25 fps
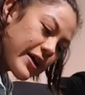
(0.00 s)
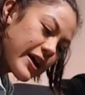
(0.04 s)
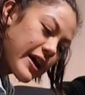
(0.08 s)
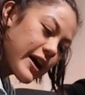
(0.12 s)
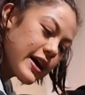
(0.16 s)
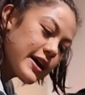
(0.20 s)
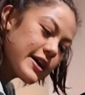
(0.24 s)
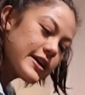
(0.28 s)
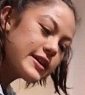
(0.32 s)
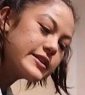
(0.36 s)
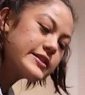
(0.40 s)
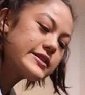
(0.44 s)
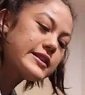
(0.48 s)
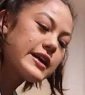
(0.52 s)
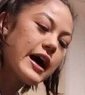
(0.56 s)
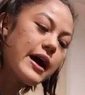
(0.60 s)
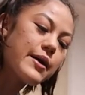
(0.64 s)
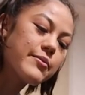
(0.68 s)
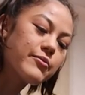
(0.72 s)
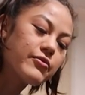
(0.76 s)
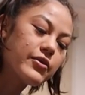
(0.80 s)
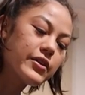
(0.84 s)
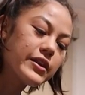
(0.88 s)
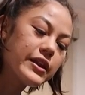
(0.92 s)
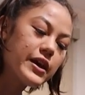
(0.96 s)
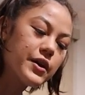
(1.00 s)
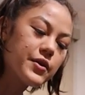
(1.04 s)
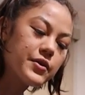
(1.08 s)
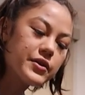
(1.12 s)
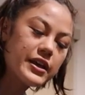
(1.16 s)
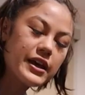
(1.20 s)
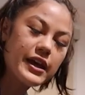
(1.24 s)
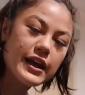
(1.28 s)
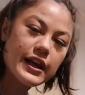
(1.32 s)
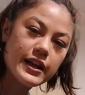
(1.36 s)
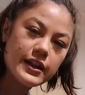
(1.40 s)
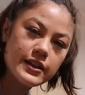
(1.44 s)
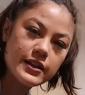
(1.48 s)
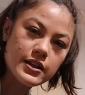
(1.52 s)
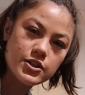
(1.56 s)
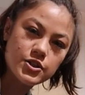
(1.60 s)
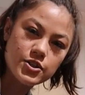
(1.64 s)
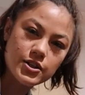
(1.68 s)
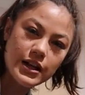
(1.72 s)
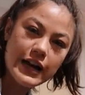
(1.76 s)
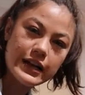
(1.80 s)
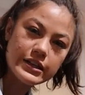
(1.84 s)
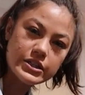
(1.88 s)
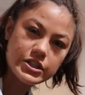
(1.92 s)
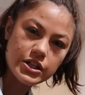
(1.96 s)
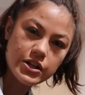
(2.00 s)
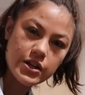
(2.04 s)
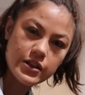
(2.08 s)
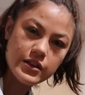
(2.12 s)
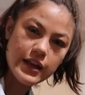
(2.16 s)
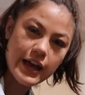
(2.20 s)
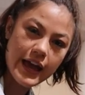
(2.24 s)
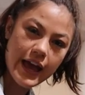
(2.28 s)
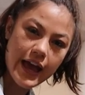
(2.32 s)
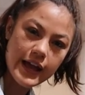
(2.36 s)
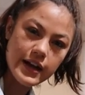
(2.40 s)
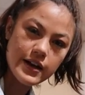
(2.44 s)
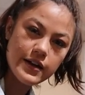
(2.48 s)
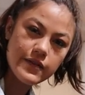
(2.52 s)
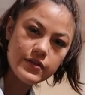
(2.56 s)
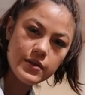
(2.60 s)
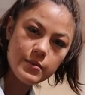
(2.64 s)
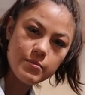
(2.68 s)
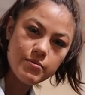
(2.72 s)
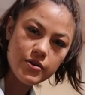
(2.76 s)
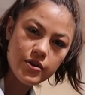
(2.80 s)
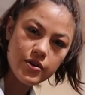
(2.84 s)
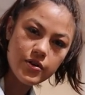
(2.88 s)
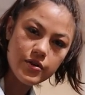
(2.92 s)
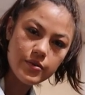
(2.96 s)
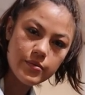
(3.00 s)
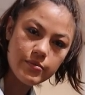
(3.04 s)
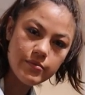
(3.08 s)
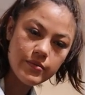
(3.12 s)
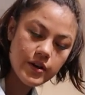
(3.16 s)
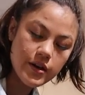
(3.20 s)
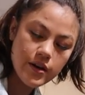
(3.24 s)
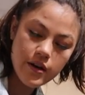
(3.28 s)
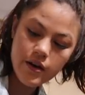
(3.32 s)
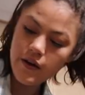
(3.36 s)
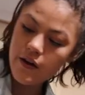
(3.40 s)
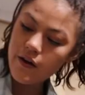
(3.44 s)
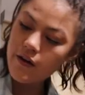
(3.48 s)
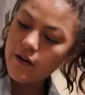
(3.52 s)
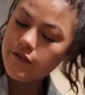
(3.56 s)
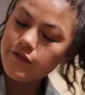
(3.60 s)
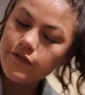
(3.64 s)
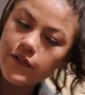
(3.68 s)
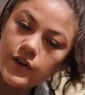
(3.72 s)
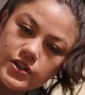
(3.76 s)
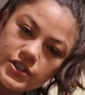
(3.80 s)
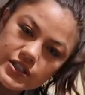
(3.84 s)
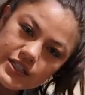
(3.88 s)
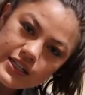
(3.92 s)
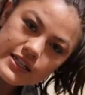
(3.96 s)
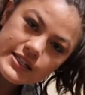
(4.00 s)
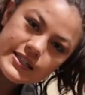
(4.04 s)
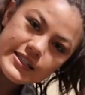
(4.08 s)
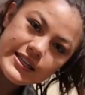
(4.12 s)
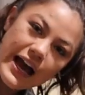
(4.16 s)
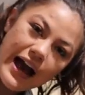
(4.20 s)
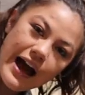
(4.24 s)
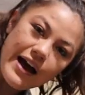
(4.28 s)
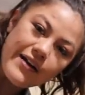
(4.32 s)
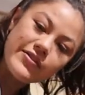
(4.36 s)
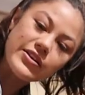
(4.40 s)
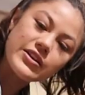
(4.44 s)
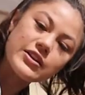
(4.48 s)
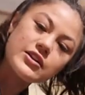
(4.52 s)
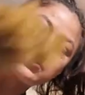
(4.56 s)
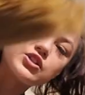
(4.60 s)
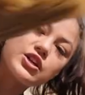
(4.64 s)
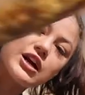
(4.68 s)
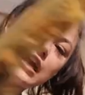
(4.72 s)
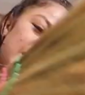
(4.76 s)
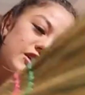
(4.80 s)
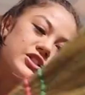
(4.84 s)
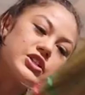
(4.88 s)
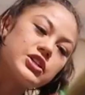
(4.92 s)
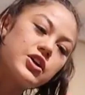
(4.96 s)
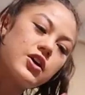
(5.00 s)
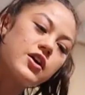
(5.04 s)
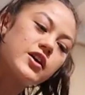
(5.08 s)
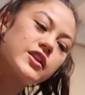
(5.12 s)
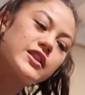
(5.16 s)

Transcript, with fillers: because I'm really only getting the traction on the end of the broom versus having the traction